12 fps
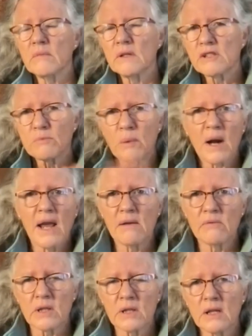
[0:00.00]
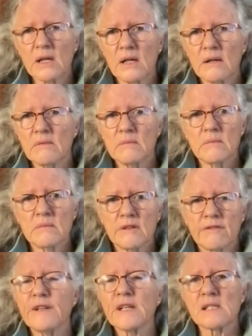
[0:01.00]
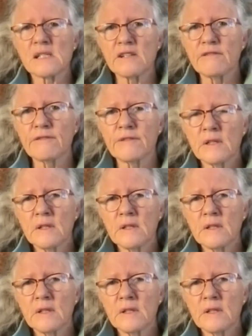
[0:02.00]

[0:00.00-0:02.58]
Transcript: spray with a fixative